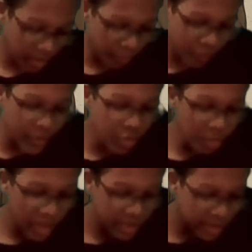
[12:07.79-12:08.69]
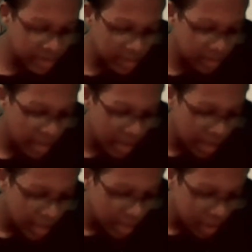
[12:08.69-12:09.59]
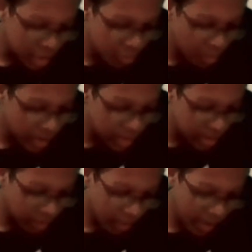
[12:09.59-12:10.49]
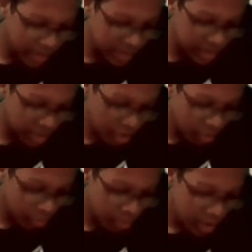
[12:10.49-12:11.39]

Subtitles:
few minutes. You might like to know